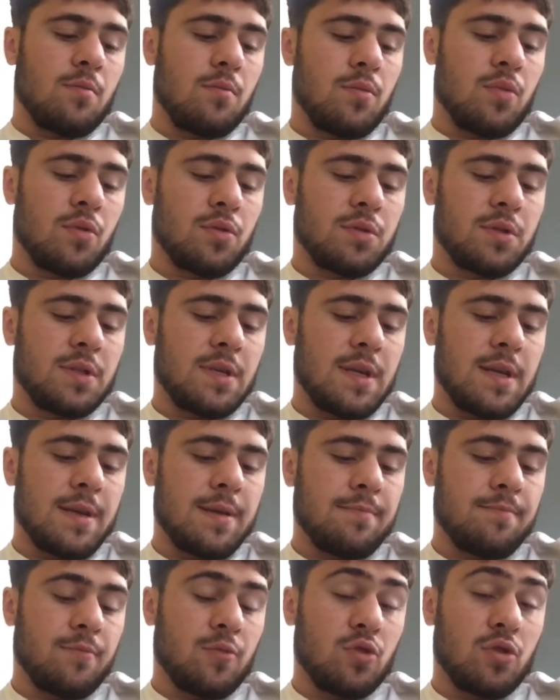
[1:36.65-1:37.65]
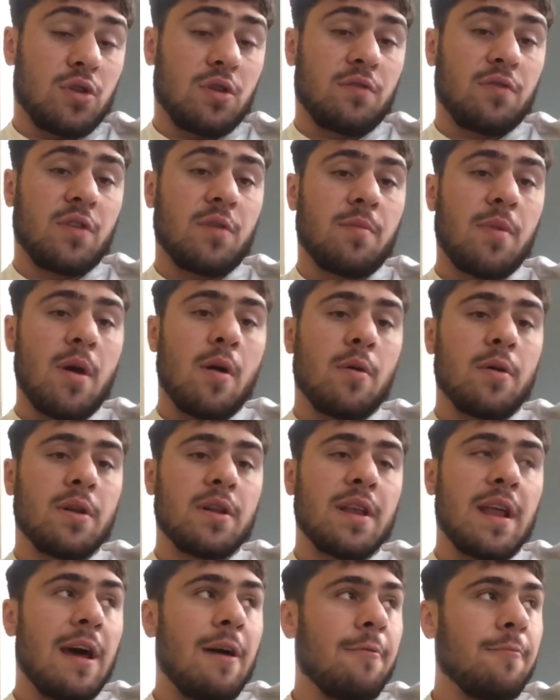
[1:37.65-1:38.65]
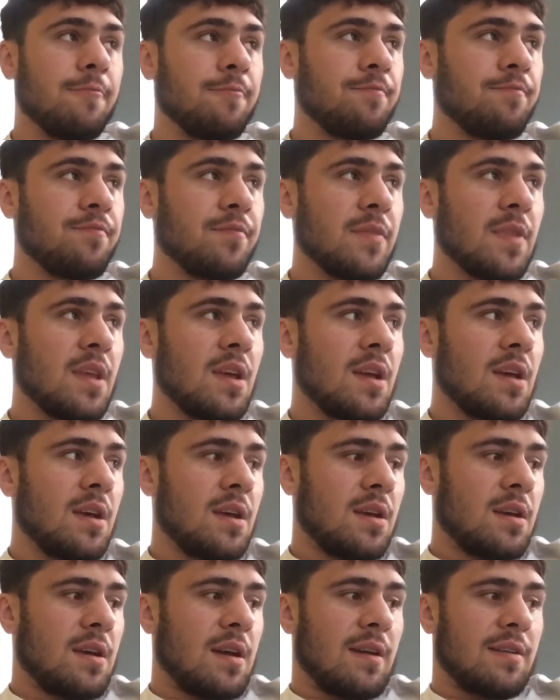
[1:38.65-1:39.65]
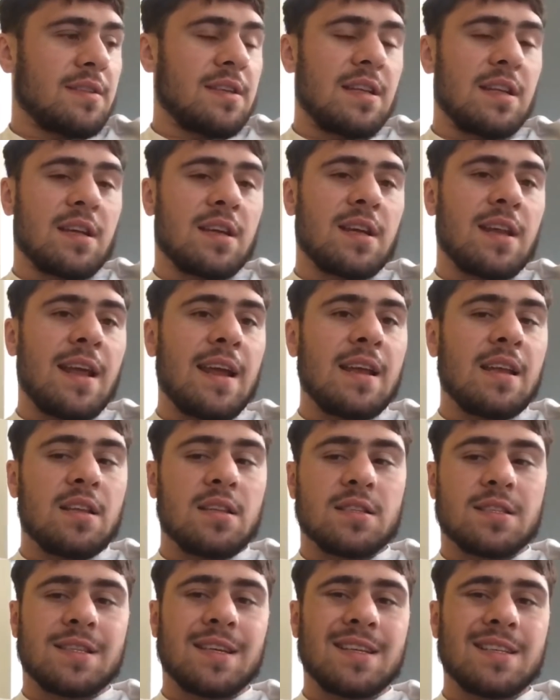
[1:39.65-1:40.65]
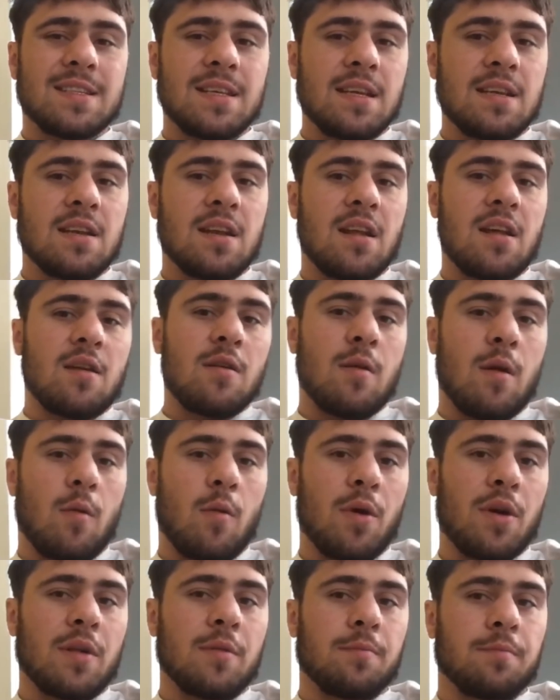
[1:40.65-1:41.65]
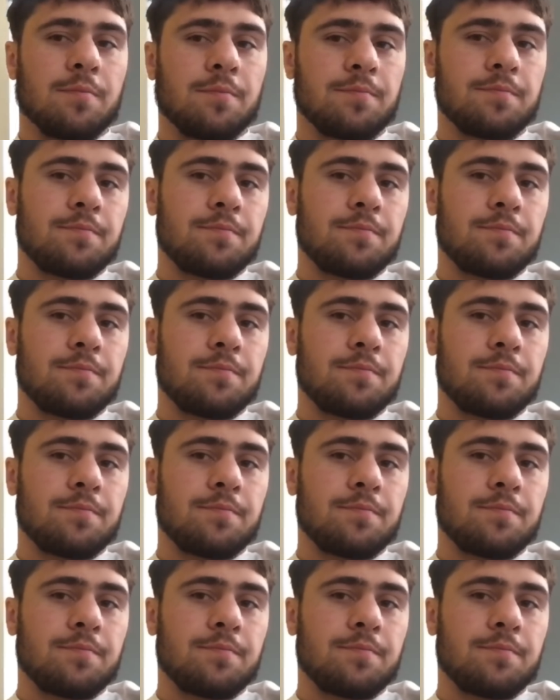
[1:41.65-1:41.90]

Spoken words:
But we're looking for an opponent now. I've seen a Canadian 16 and 0. I want him.